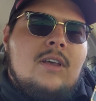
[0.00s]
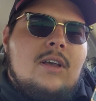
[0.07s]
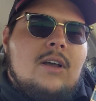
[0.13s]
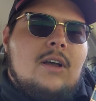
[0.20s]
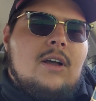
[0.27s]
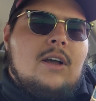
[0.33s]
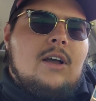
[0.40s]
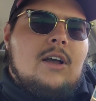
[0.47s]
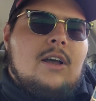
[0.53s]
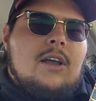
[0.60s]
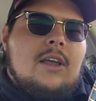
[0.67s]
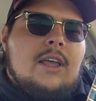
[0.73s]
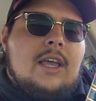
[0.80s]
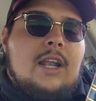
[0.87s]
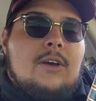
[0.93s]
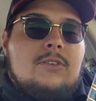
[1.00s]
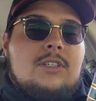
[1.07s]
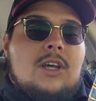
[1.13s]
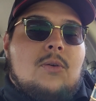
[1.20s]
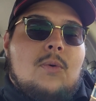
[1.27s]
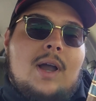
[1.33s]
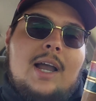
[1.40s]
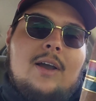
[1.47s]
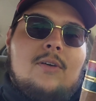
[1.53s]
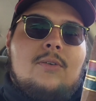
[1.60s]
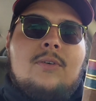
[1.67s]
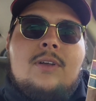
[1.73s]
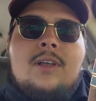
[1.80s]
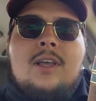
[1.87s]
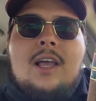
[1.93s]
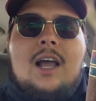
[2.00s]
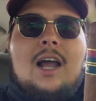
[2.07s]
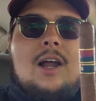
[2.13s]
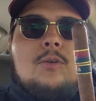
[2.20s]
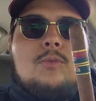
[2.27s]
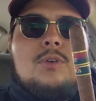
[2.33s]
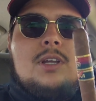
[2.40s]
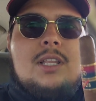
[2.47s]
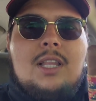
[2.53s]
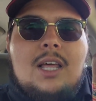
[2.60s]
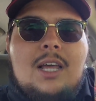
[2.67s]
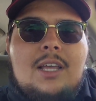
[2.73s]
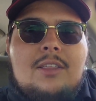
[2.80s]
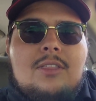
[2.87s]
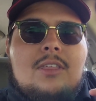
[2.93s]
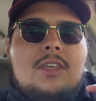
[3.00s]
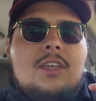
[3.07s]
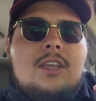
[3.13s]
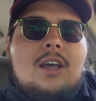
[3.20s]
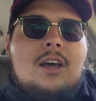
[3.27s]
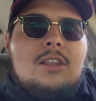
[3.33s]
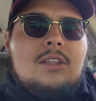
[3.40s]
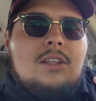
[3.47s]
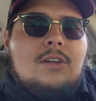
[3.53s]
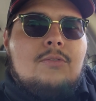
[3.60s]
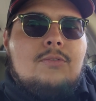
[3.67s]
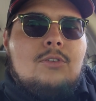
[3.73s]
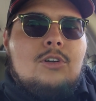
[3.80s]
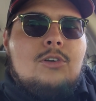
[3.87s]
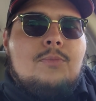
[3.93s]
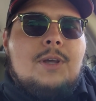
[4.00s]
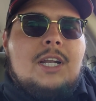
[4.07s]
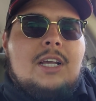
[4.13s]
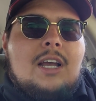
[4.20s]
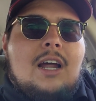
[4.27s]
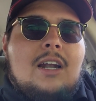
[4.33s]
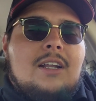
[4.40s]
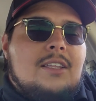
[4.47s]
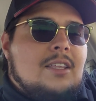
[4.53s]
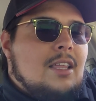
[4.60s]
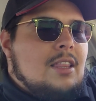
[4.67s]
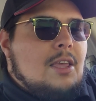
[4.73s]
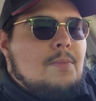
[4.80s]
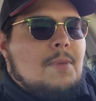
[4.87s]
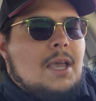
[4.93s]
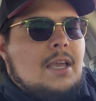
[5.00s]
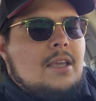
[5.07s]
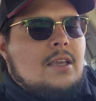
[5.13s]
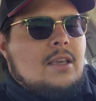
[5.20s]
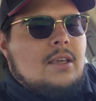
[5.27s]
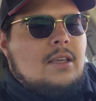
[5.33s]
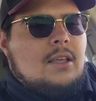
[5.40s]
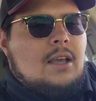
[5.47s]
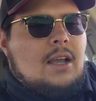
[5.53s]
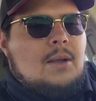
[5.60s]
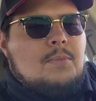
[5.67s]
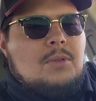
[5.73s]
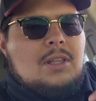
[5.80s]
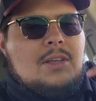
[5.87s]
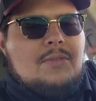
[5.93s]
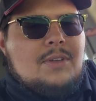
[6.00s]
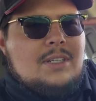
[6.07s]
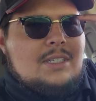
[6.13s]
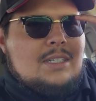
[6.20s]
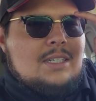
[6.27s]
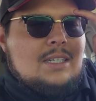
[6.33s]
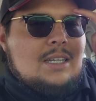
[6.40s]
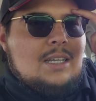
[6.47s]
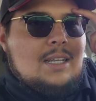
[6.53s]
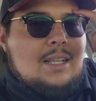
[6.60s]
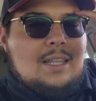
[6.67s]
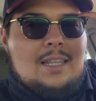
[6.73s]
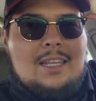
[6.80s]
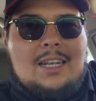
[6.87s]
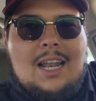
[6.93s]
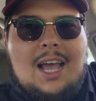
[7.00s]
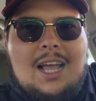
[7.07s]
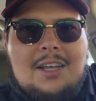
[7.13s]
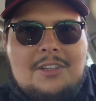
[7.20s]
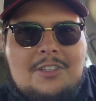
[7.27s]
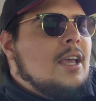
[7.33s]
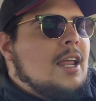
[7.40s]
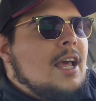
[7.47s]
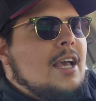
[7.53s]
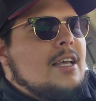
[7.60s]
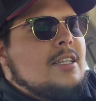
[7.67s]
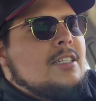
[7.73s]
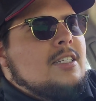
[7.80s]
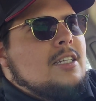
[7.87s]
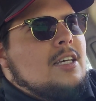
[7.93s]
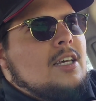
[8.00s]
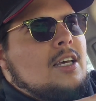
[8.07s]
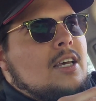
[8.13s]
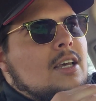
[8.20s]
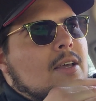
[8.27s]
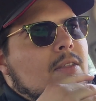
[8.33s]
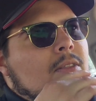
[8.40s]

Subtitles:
and I was like, wow, I really like the other Flor Dominicana that they make. I believe it's Lenox. It has the